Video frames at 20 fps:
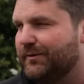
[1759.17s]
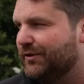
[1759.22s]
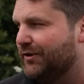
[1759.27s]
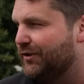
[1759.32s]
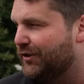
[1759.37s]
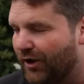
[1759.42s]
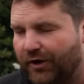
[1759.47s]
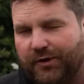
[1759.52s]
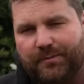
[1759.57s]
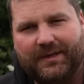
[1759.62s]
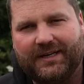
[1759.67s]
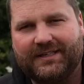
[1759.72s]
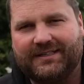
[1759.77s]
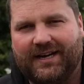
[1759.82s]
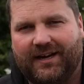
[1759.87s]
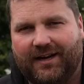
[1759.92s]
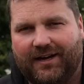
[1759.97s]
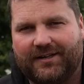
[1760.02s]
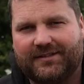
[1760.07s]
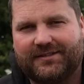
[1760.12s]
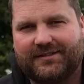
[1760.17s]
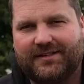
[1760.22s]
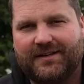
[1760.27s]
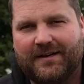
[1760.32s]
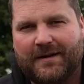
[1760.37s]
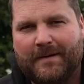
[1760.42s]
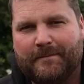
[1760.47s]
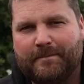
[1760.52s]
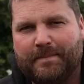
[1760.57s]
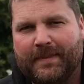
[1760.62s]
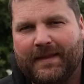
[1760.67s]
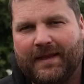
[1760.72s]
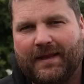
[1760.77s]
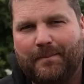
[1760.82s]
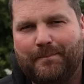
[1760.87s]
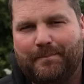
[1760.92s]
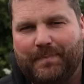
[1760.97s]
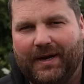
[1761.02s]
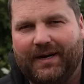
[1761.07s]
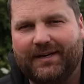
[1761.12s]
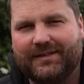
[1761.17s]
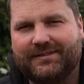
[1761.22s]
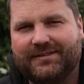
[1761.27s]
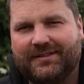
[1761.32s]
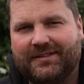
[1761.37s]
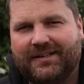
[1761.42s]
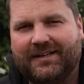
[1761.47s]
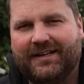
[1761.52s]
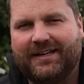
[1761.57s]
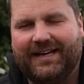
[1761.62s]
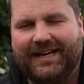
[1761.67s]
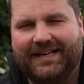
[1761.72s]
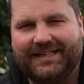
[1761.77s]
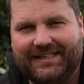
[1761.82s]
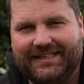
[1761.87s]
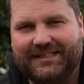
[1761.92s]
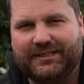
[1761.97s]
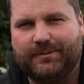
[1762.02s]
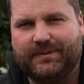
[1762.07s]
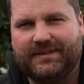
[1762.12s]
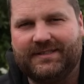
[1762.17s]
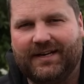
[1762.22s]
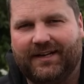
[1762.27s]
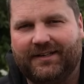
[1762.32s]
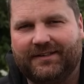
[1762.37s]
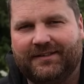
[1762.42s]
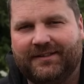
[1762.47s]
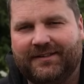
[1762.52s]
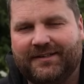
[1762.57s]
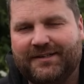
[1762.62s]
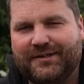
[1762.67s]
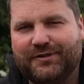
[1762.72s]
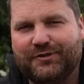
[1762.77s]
which is going to be a task, but it needs to be done.